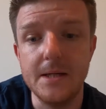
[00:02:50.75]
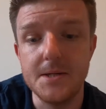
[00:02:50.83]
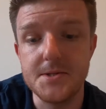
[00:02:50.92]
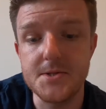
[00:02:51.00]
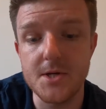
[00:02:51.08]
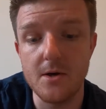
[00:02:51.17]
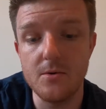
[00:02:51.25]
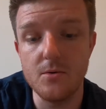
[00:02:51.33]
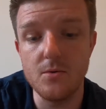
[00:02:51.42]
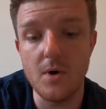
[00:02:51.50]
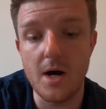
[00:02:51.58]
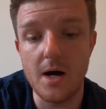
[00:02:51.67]

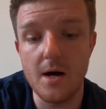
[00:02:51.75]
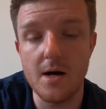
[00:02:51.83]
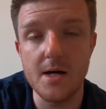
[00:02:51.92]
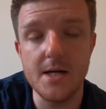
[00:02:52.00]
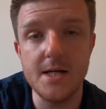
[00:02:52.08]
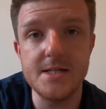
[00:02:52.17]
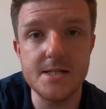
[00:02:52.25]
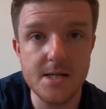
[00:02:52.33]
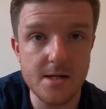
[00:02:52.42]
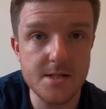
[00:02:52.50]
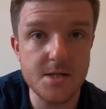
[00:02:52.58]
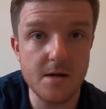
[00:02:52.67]
So I
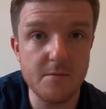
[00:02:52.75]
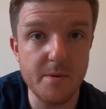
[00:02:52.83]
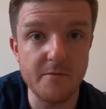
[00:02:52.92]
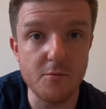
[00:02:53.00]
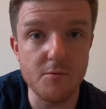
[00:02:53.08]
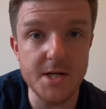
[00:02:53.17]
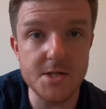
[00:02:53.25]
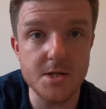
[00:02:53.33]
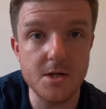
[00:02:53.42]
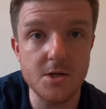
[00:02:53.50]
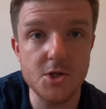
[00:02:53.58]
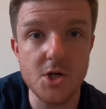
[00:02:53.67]
decided to have a bit of a
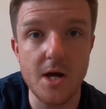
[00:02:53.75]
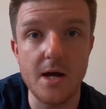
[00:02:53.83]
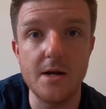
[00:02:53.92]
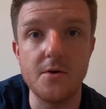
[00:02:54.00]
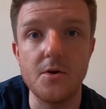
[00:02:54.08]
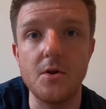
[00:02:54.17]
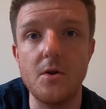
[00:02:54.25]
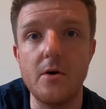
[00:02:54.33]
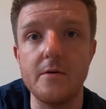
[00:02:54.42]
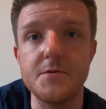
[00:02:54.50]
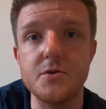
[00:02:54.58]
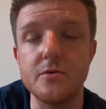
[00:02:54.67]
research, and on a
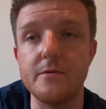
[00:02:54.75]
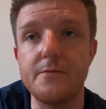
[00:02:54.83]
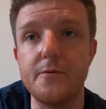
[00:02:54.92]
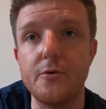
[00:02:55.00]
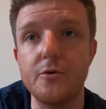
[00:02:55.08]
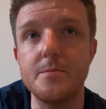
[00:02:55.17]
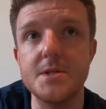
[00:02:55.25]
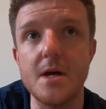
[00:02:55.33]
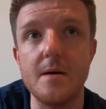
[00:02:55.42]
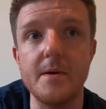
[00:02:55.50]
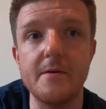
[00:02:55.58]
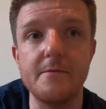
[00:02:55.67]
lot of sort of the forums that
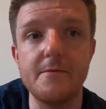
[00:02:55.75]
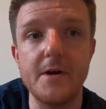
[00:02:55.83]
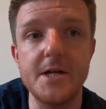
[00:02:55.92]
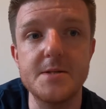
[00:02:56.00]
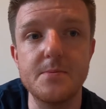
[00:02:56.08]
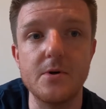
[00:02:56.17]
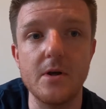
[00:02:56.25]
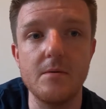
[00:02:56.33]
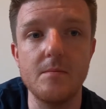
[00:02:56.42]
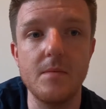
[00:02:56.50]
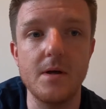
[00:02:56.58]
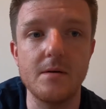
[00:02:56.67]
I'm in on Facebook,
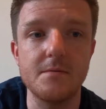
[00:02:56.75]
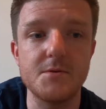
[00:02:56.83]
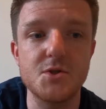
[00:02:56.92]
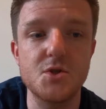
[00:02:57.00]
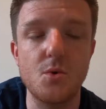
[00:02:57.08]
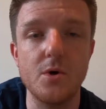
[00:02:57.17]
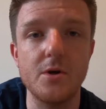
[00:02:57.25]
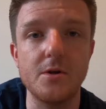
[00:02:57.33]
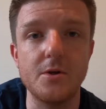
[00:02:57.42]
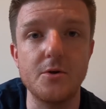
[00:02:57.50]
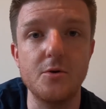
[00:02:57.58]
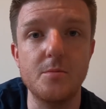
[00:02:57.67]
Squirt
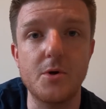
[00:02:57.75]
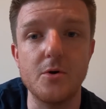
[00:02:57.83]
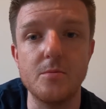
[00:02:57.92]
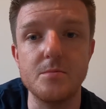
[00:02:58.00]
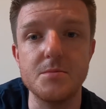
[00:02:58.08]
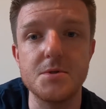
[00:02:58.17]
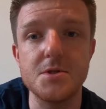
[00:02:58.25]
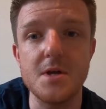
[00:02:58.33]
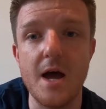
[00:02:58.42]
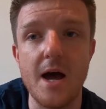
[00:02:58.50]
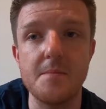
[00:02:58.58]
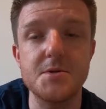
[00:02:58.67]
Lube comes
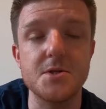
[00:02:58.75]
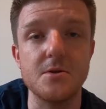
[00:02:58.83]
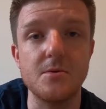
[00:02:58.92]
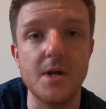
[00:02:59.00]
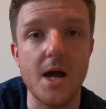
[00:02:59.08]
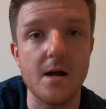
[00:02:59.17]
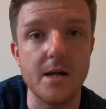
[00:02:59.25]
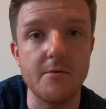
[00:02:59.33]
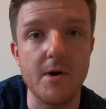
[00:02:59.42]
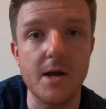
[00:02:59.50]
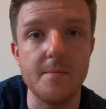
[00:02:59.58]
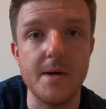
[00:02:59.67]
absolutely highly
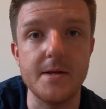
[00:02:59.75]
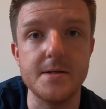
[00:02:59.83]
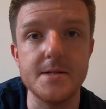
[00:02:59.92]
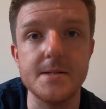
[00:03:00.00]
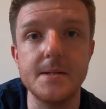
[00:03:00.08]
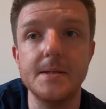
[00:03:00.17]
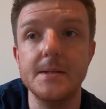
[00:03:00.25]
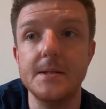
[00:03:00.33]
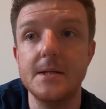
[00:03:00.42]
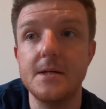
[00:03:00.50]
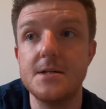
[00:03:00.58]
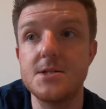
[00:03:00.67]
recommended.
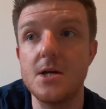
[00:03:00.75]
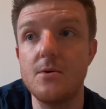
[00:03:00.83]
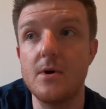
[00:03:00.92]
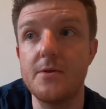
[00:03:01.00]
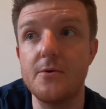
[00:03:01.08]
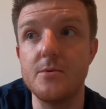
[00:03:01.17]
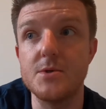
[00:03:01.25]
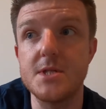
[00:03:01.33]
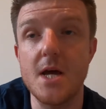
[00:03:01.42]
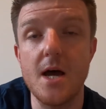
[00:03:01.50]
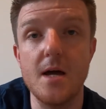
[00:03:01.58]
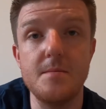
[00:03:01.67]
So I thought it was
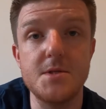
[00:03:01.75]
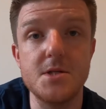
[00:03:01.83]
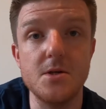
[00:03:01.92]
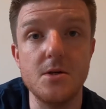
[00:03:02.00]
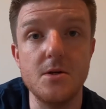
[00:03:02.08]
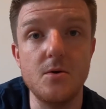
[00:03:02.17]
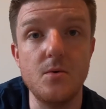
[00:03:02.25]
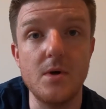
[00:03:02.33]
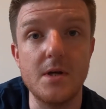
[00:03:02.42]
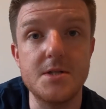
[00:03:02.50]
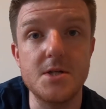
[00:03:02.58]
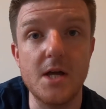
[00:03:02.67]
time to
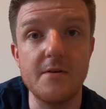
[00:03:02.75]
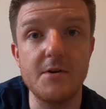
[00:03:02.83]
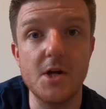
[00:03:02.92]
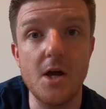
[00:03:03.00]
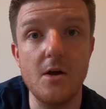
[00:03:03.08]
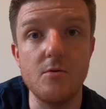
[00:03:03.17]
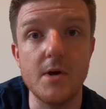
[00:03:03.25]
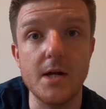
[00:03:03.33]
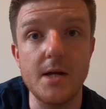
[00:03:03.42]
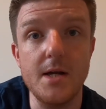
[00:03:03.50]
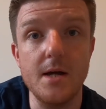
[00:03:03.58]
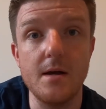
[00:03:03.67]
give it a go,
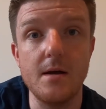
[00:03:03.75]
really.